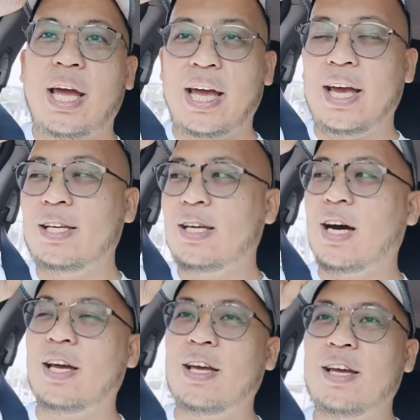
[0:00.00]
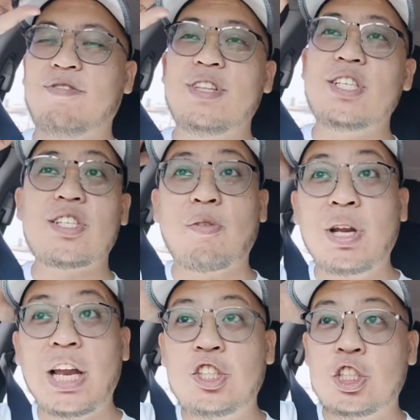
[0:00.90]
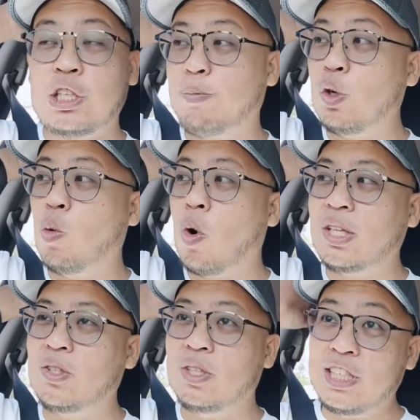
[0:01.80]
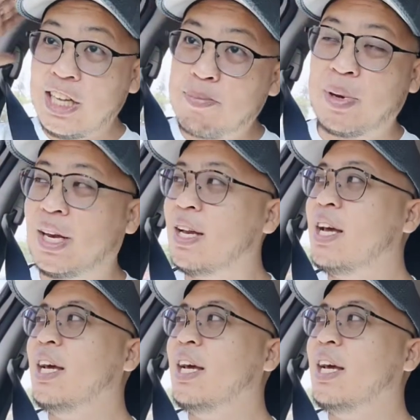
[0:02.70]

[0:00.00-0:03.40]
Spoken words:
and if this is a relationship you want to deepen